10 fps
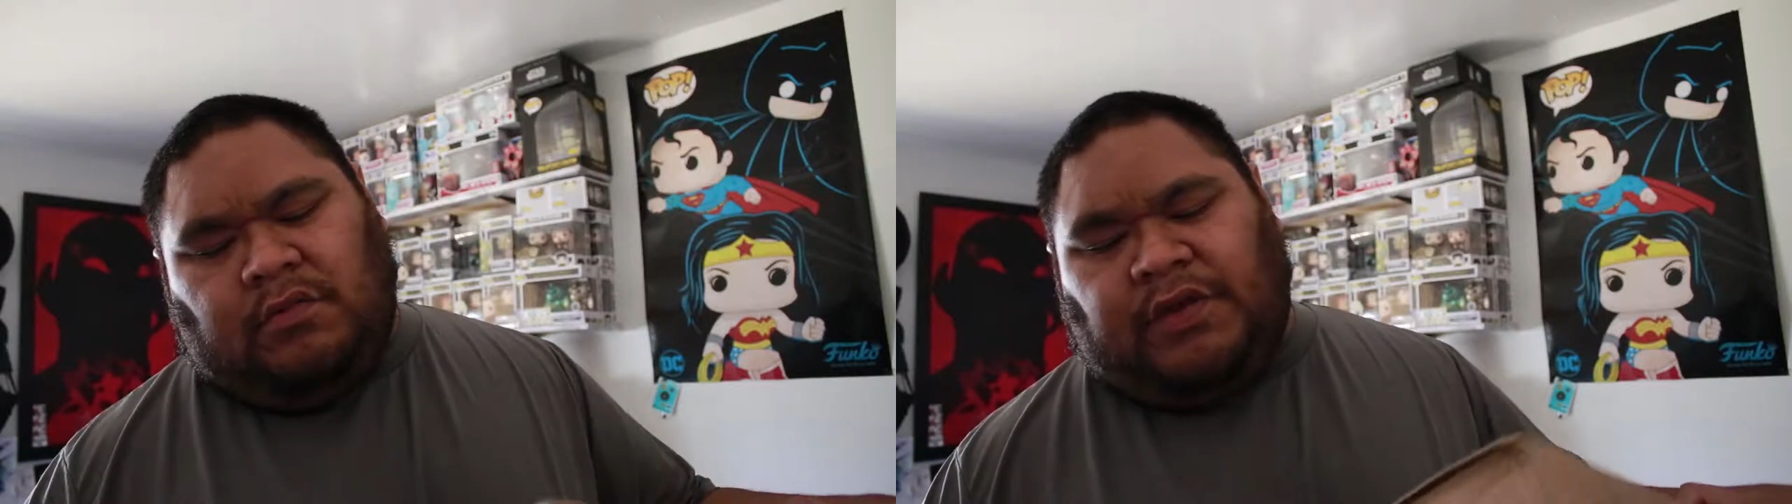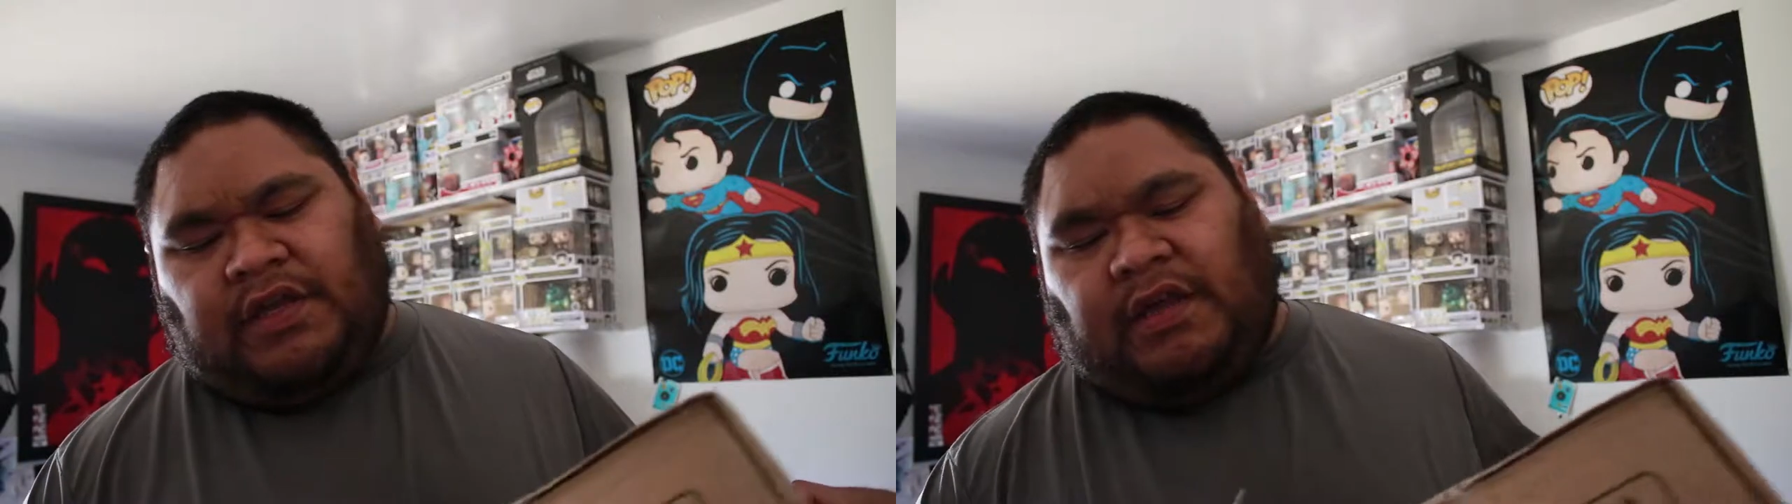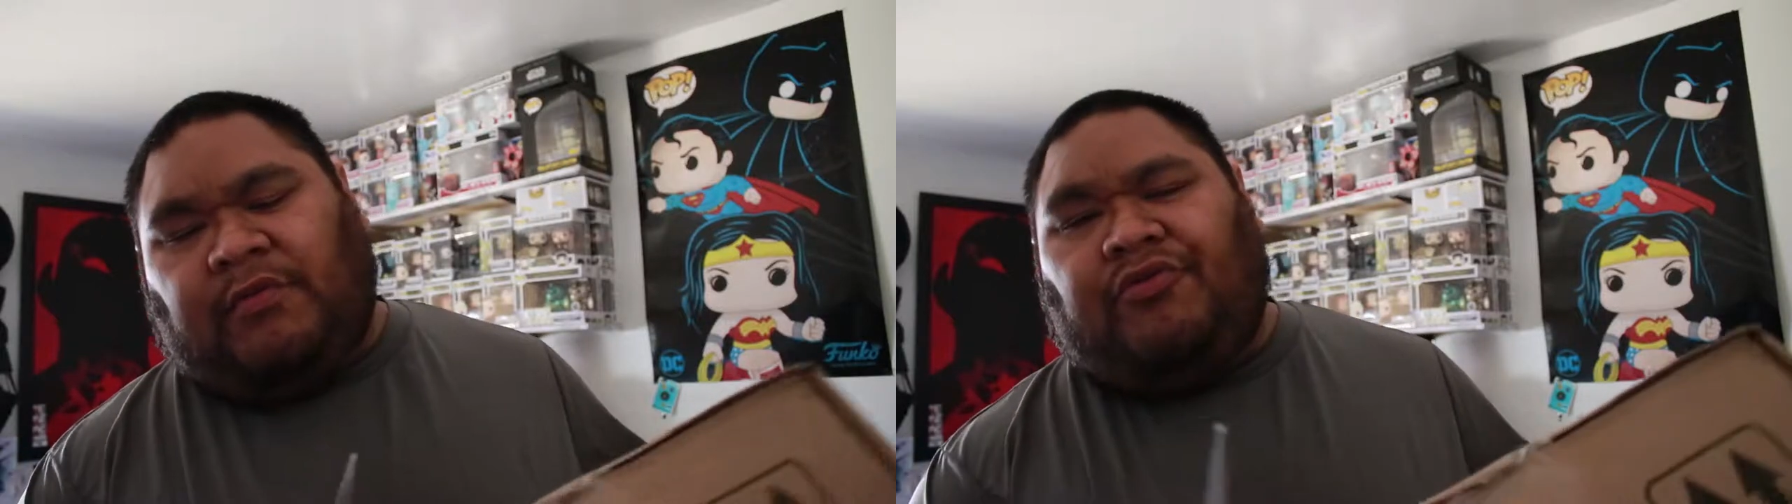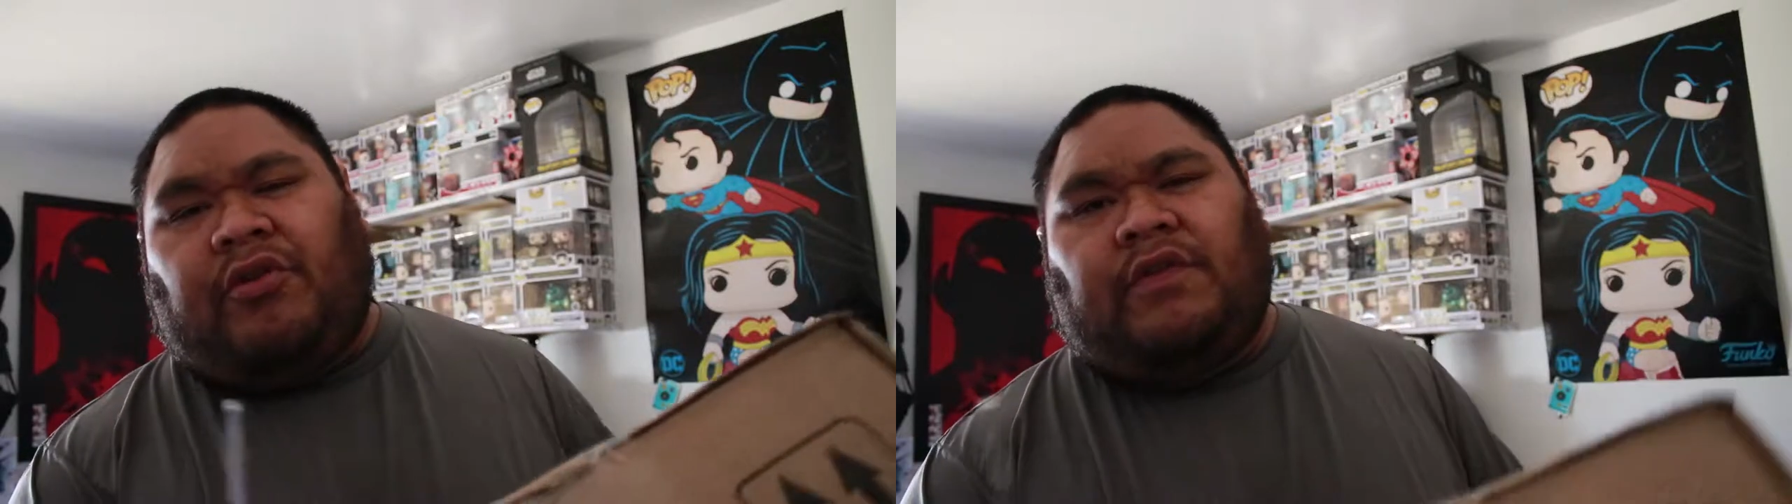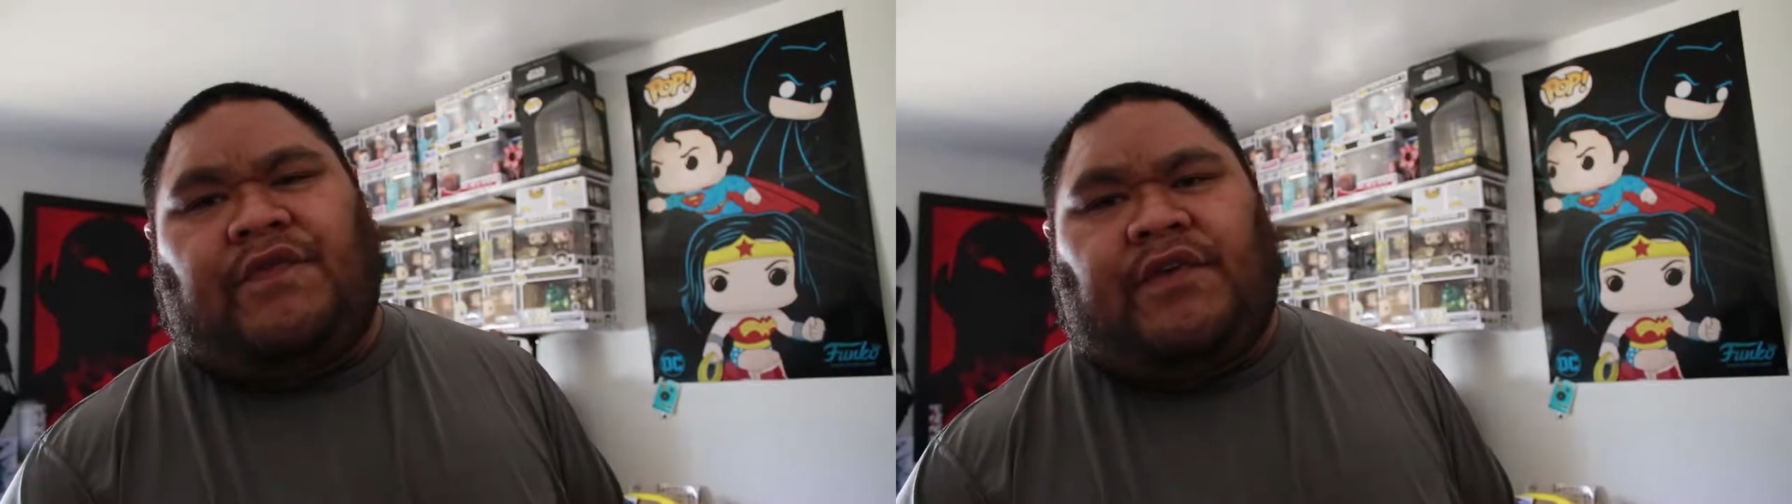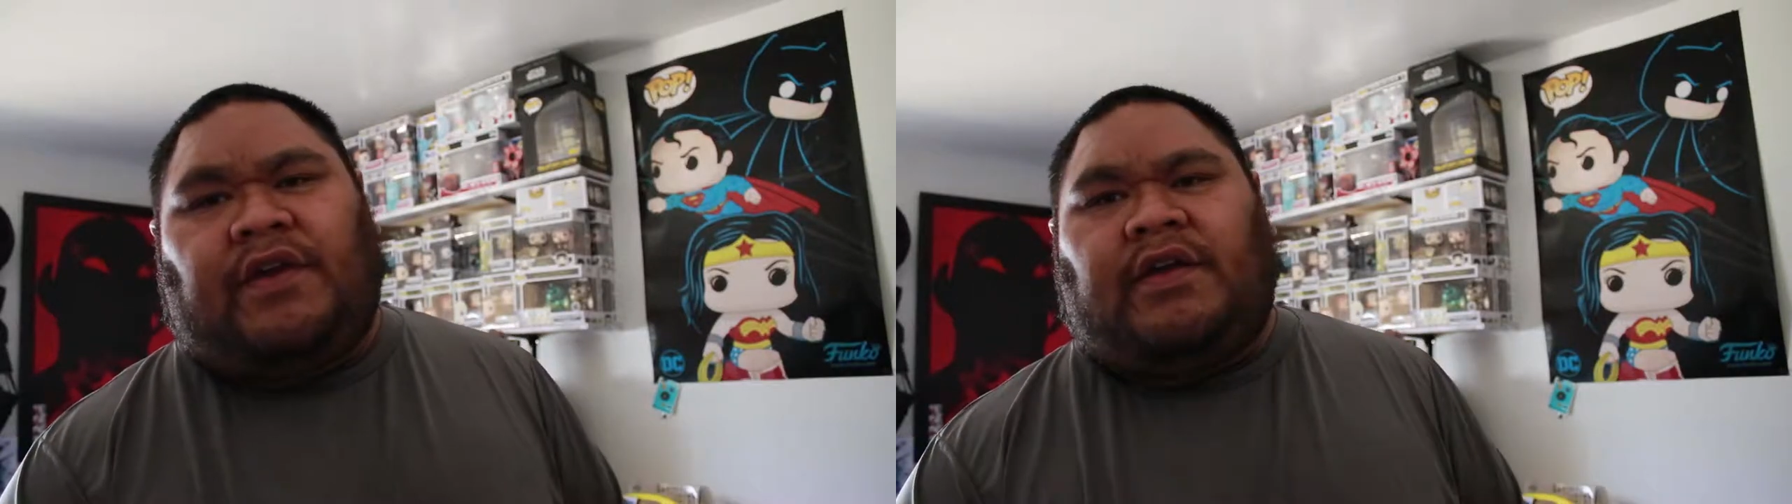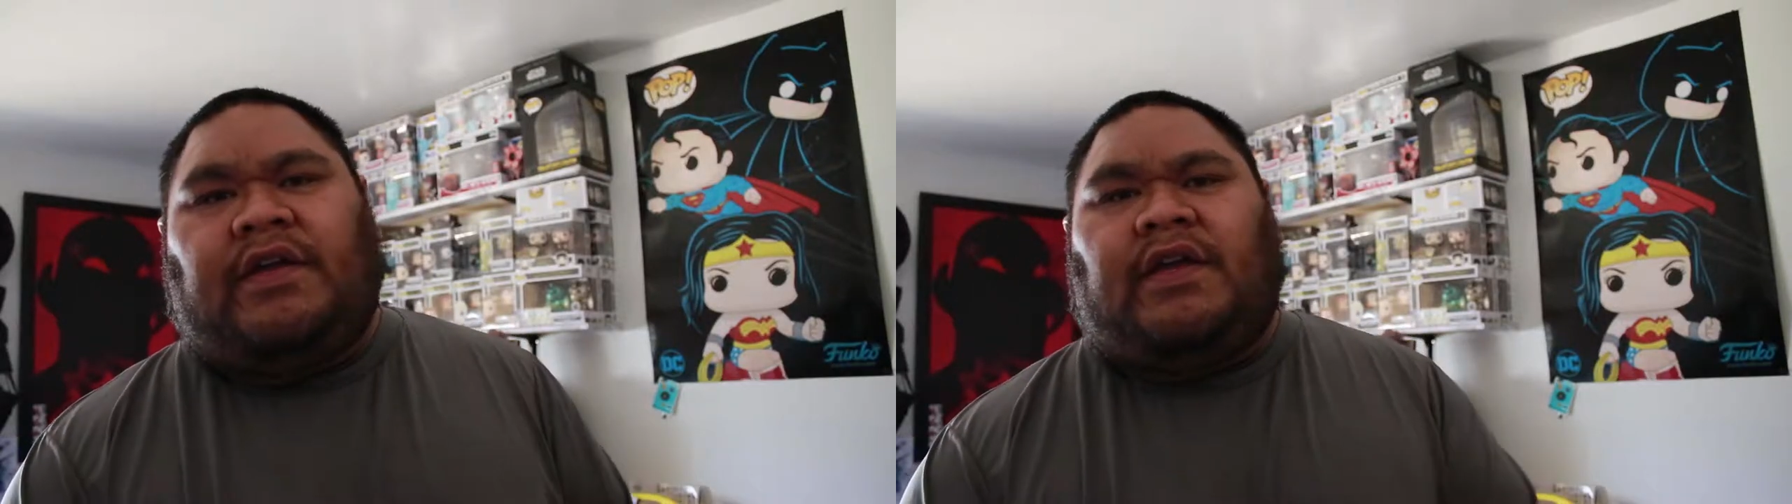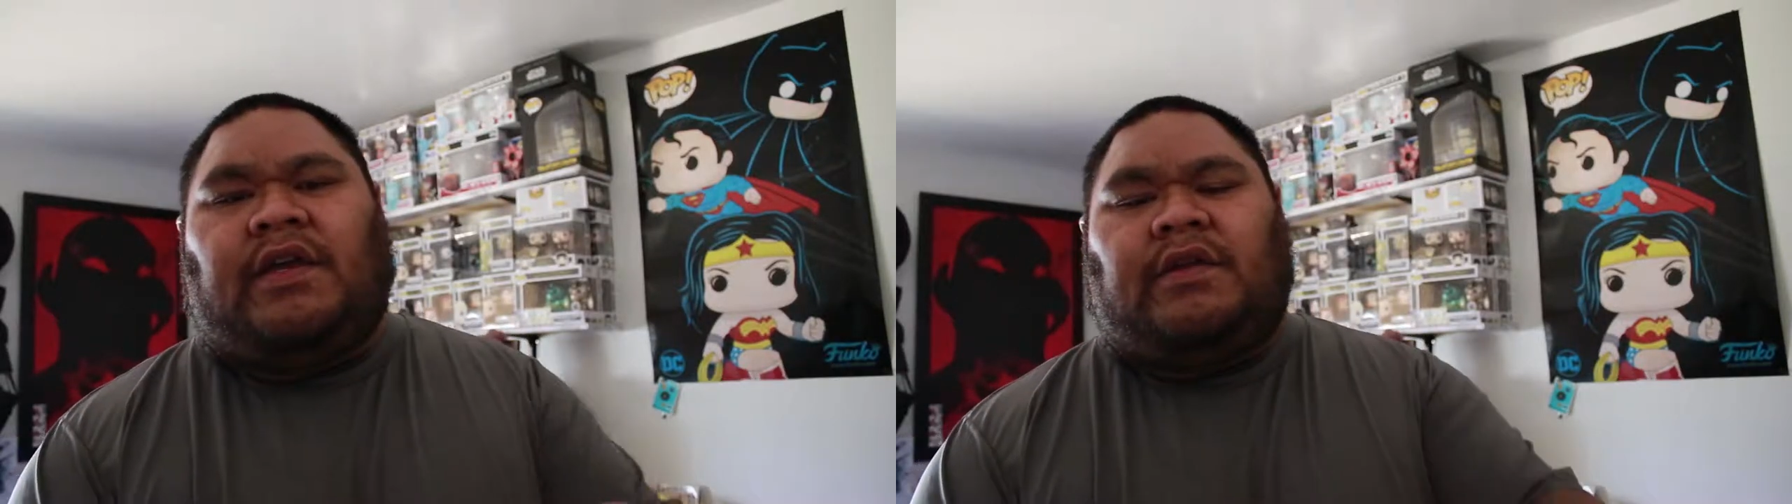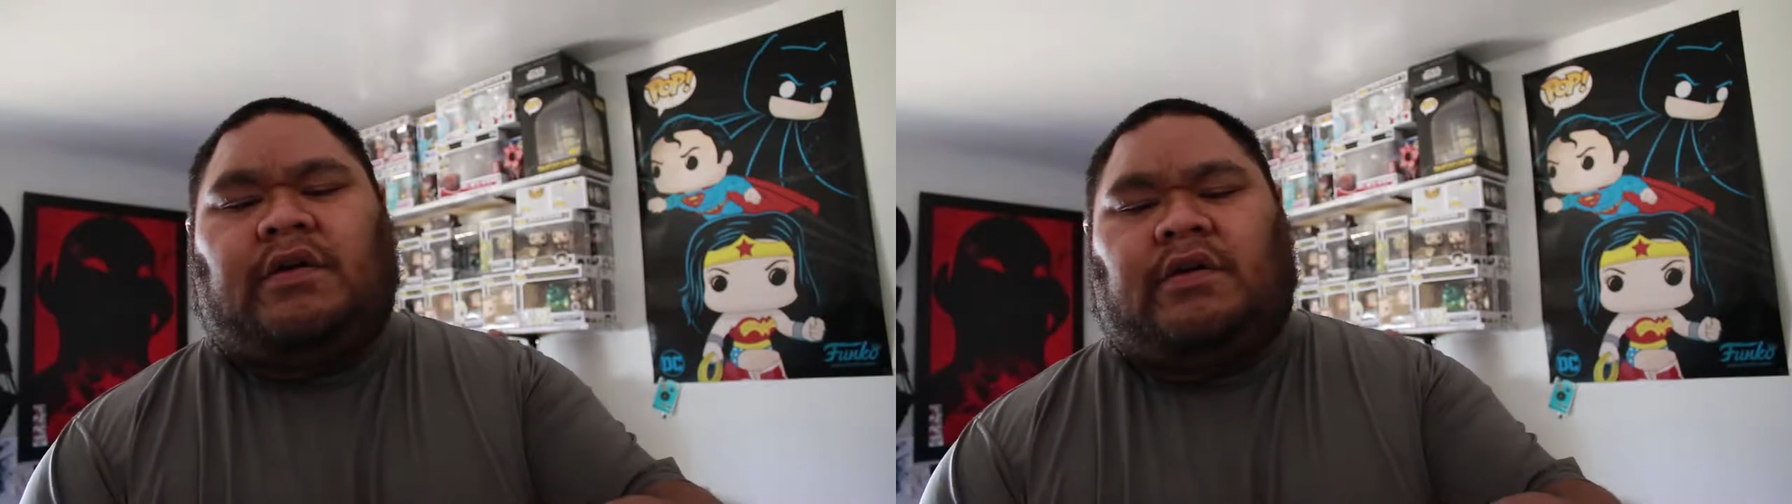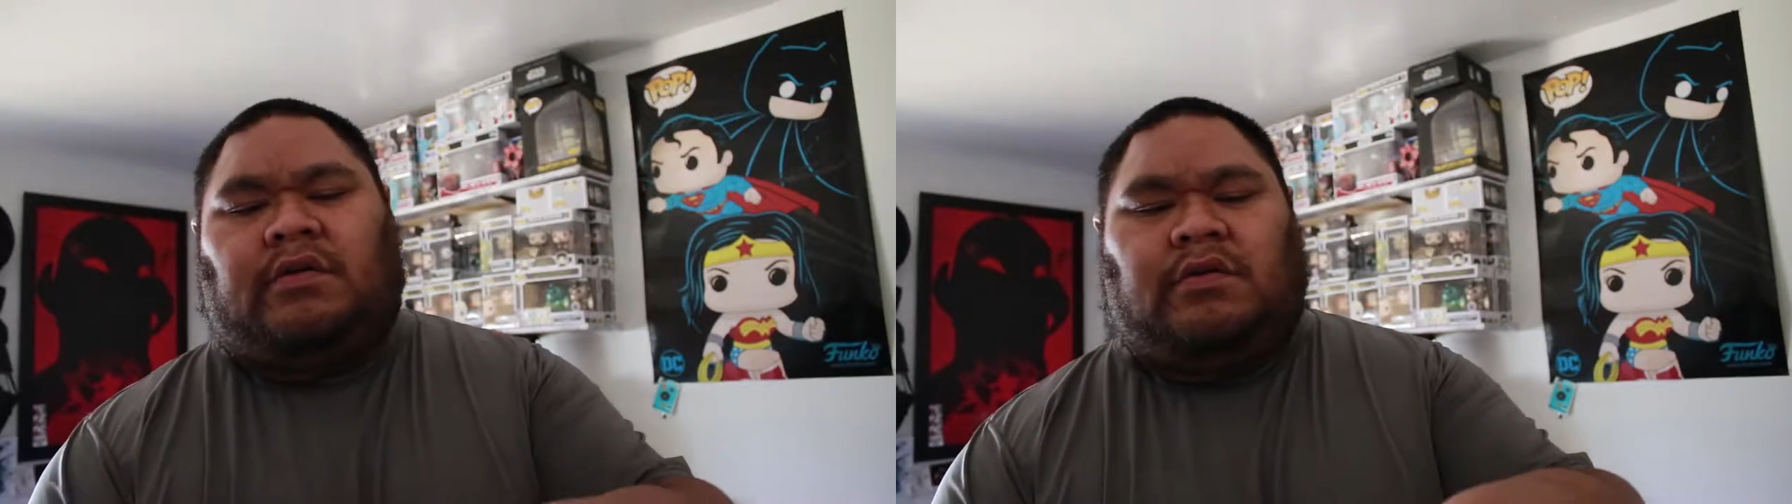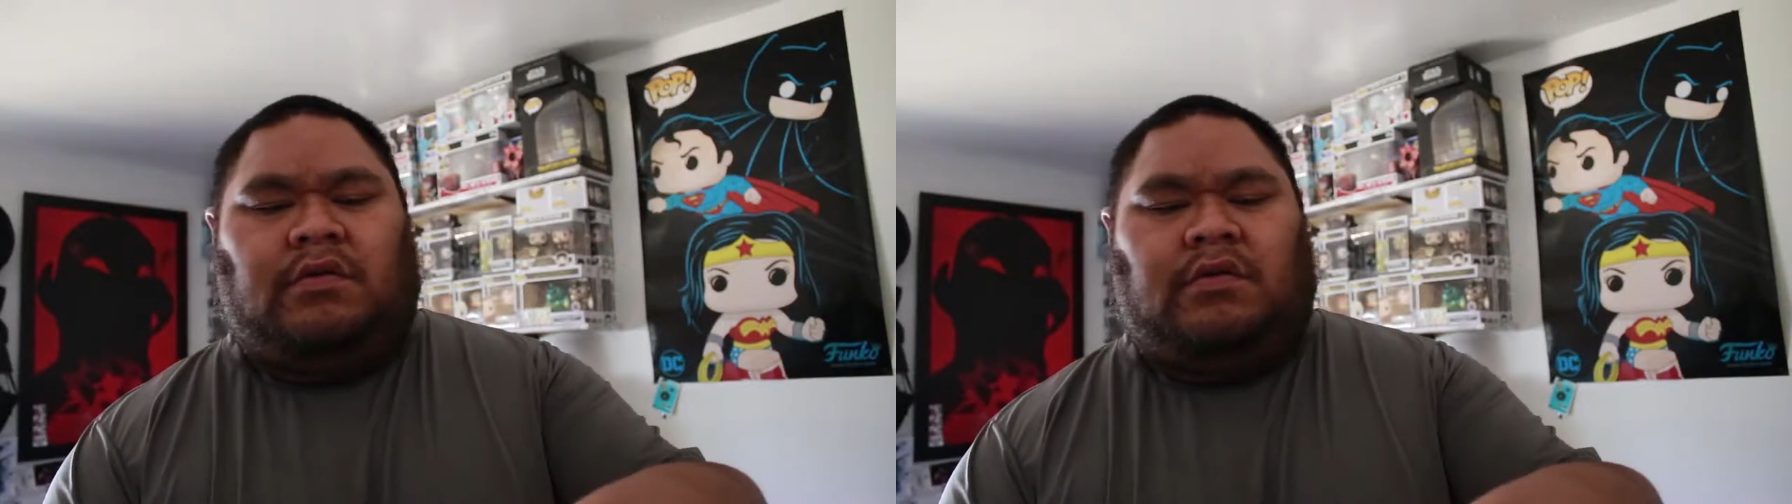Big Game of Thrones fan, and uh,